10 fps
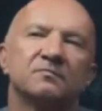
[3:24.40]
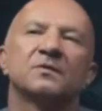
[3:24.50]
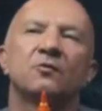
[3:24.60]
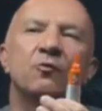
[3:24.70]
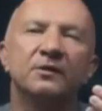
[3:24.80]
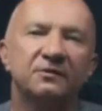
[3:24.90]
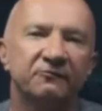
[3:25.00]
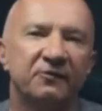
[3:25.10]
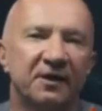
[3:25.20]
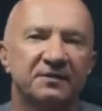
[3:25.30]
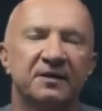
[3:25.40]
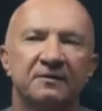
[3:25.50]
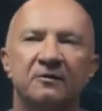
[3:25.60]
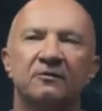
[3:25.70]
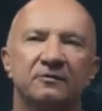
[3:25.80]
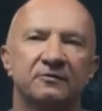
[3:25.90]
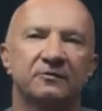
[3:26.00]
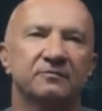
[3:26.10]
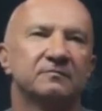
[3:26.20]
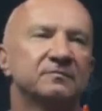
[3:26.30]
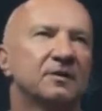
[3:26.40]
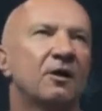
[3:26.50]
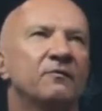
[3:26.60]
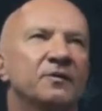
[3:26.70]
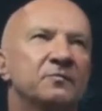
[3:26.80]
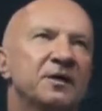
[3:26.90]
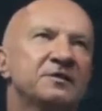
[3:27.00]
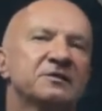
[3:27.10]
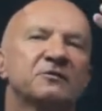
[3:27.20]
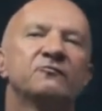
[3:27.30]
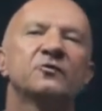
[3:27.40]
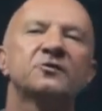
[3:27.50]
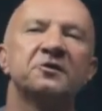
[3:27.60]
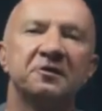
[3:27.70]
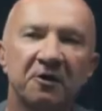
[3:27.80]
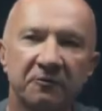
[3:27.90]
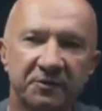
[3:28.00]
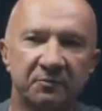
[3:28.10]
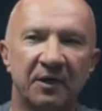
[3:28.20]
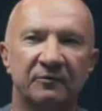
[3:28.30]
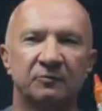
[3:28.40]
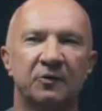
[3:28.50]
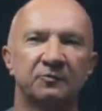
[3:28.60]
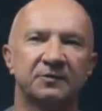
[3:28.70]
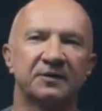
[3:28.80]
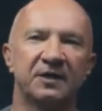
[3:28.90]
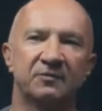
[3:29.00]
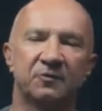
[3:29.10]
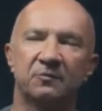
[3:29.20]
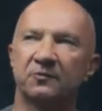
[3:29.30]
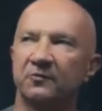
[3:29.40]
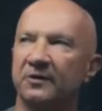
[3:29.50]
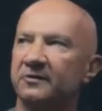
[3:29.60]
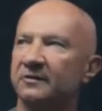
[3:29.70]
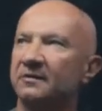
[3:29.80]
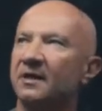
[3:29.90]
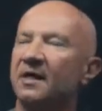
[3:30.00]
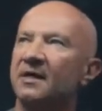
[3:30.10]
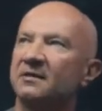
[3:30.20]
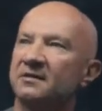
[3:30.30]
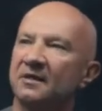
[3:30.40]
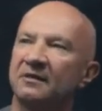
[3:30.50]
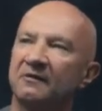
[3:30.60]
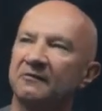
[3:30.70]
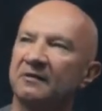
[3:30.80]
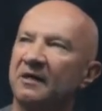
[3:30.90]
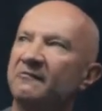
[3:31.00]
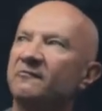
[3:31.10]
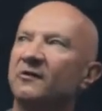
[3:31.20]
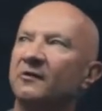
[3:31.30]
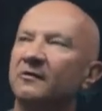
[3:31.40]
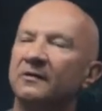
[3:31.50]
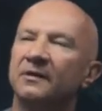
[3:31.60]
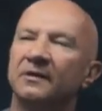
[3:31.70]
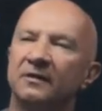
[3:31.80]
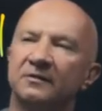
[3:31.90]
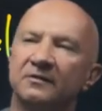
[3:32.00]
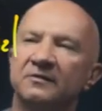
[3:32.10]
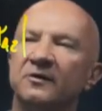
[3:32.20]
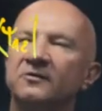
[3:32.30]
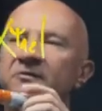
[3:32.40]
quantifies her knowledge on the basis of what she knows about Bob's state preparation. So therefore, it is not